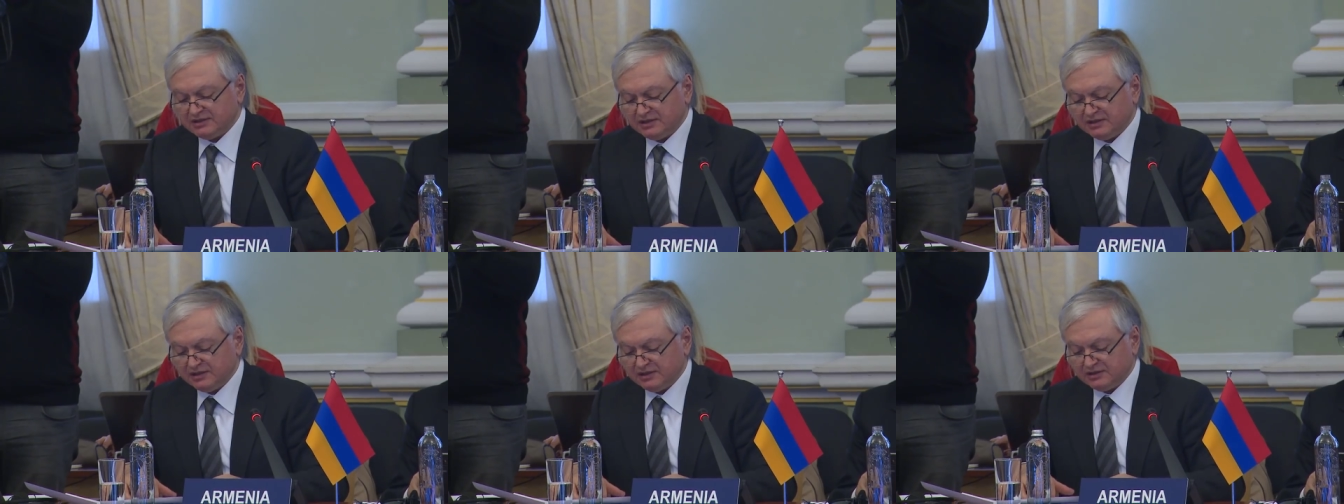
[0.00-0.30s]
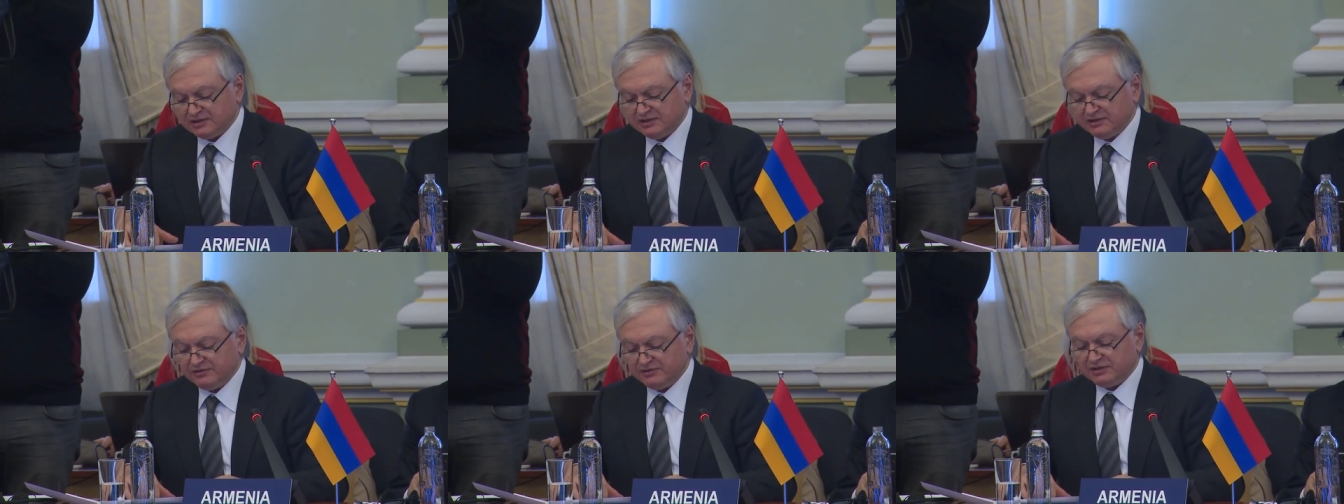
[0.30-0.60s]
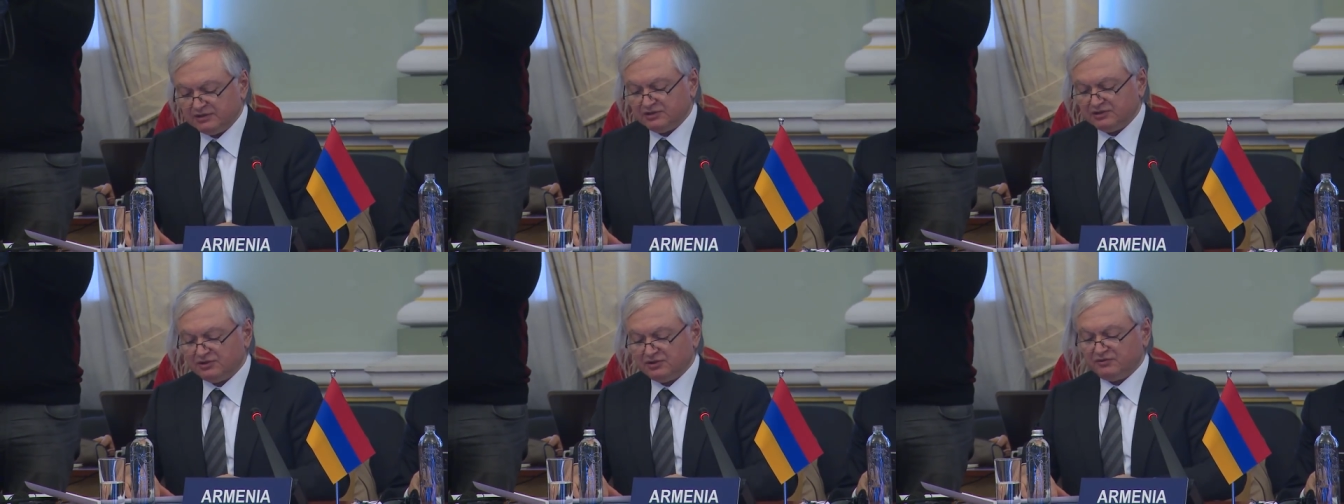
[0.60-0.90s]
the
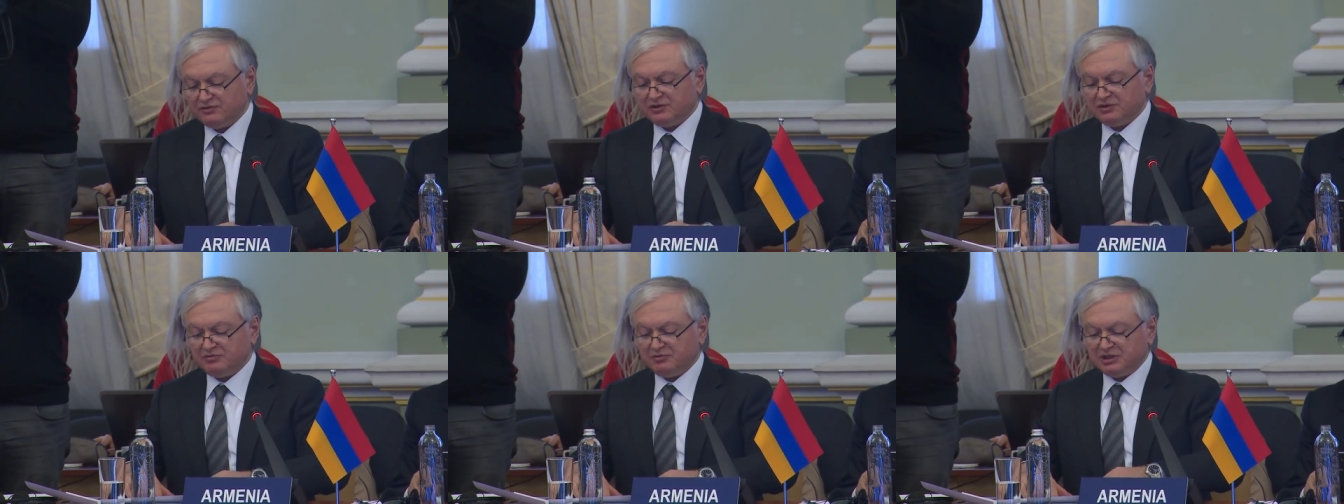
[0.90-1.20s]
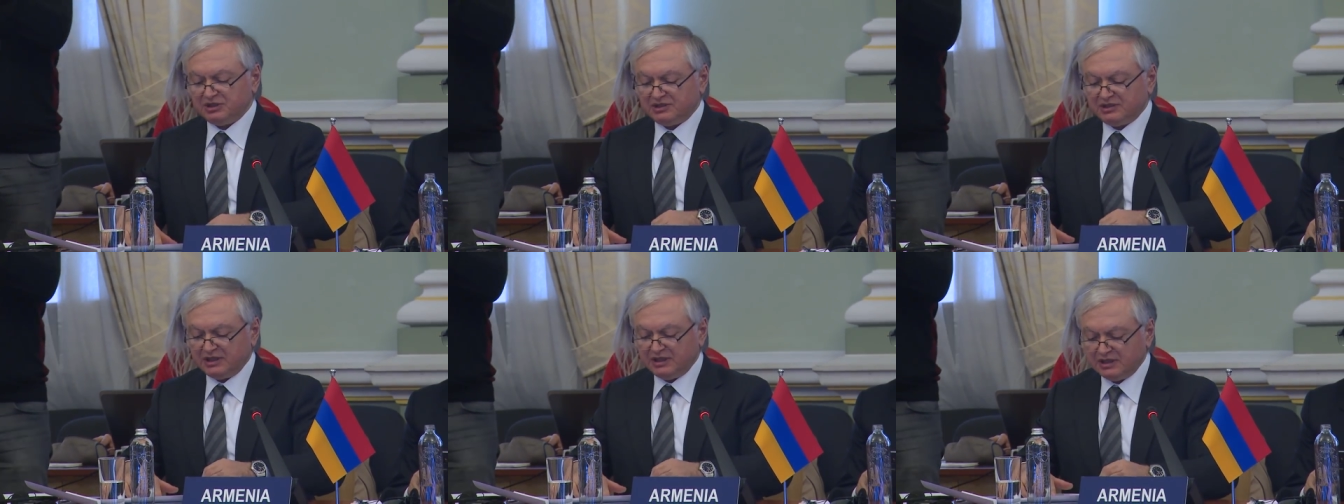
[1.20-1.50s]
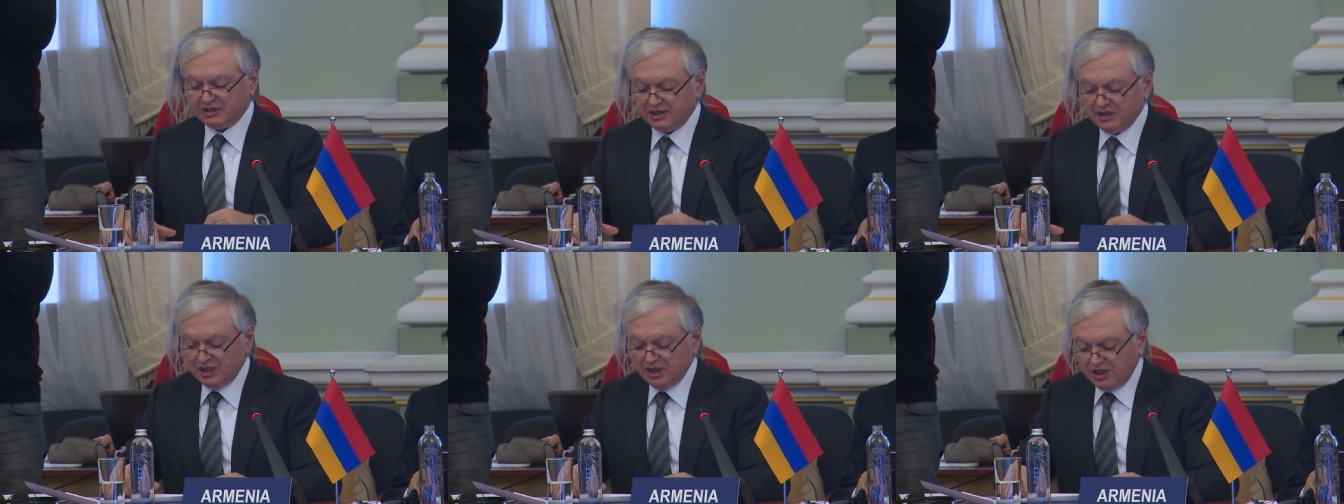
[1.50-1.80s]
activities of the BSEC
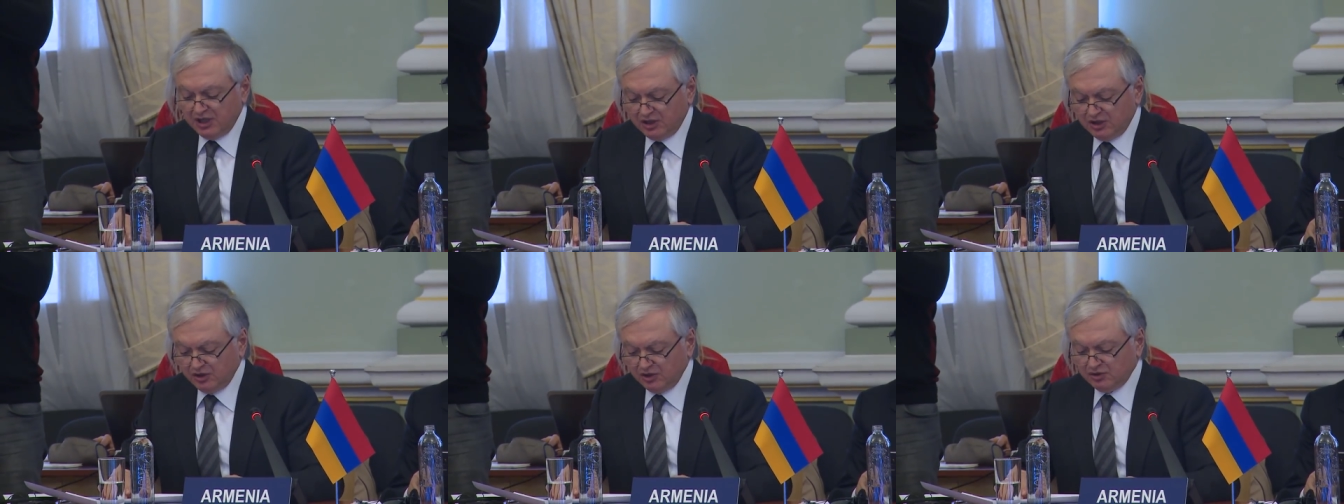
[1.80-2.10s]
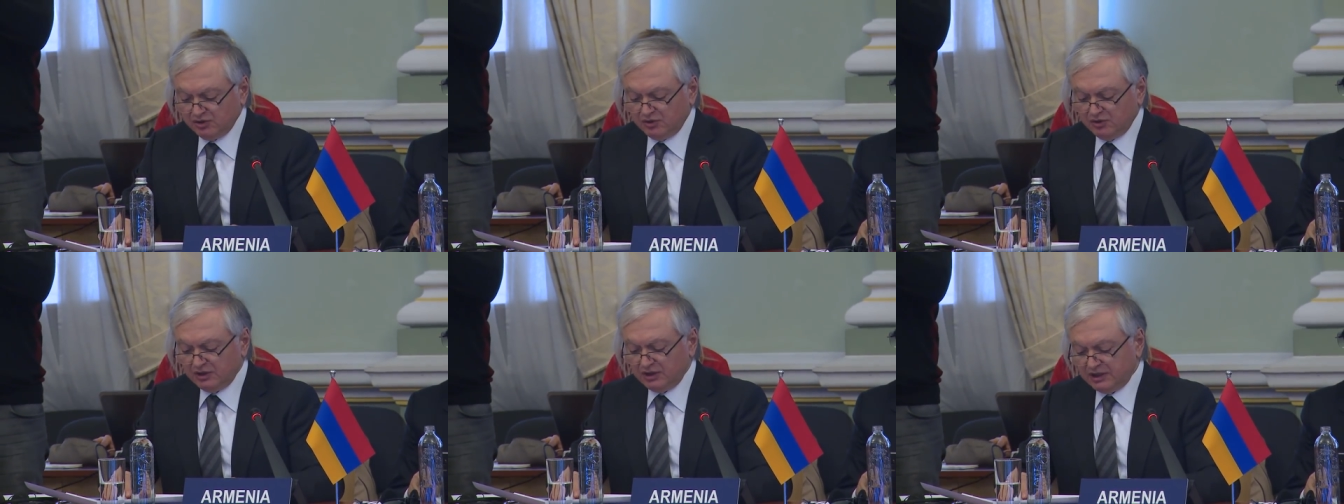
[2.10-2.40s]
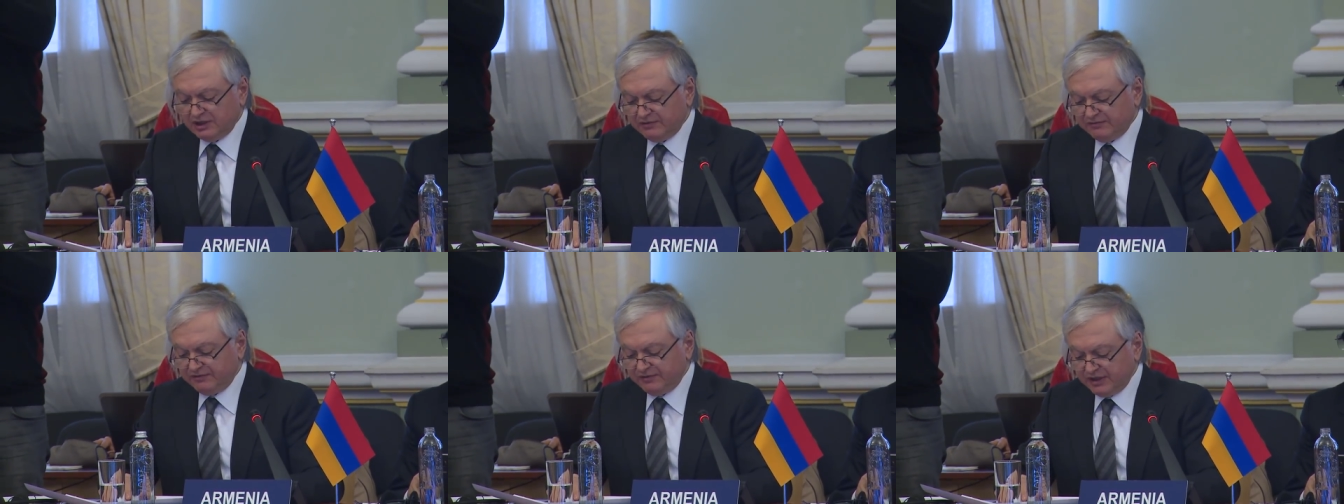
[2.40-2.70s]
not
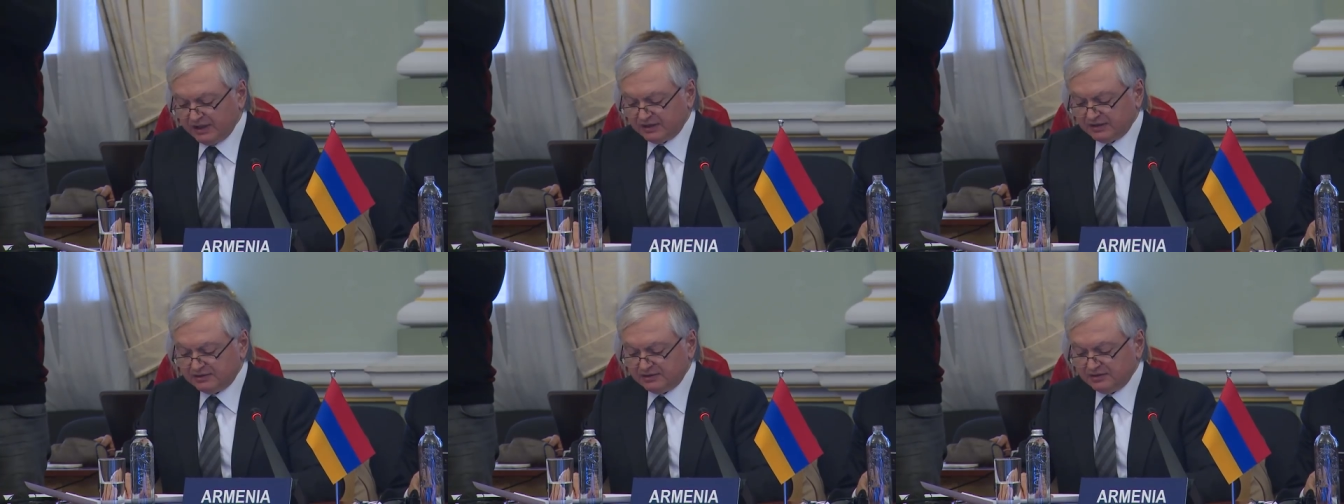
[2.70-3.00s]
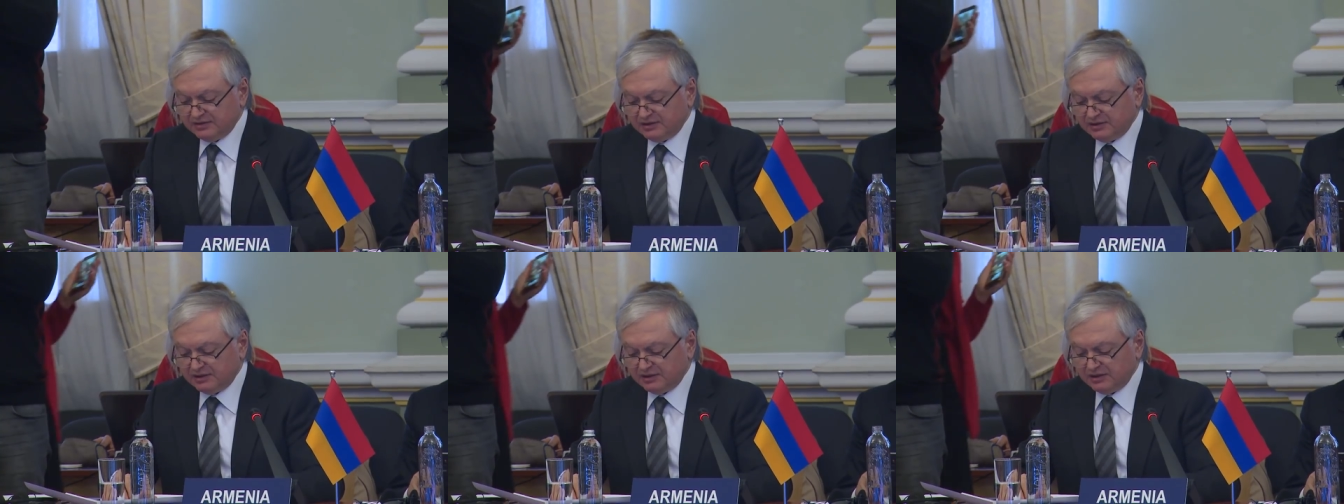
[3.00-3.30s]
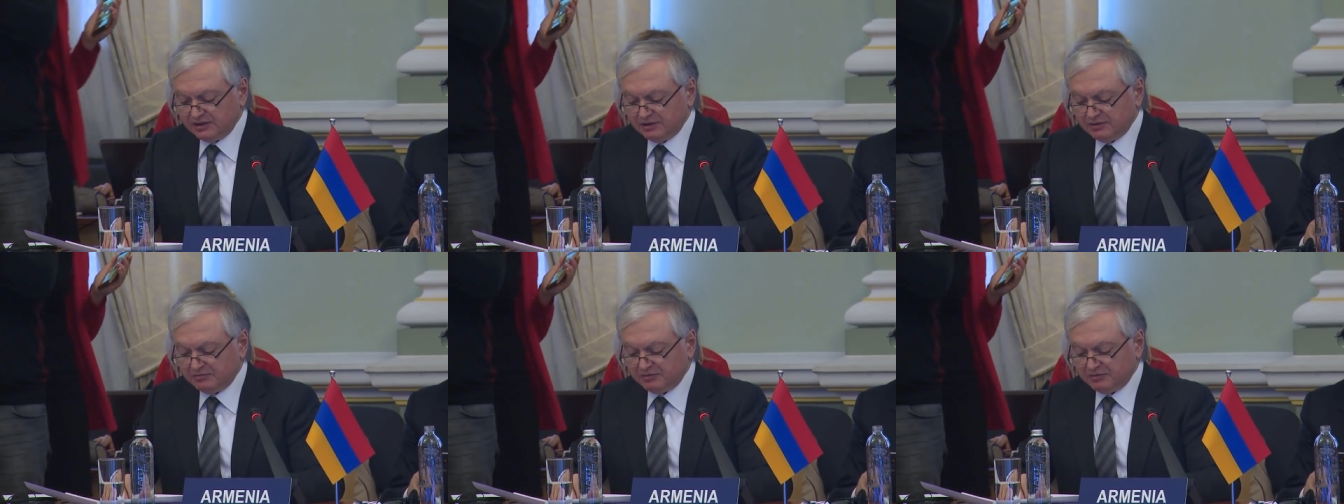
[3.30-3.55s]
only affect the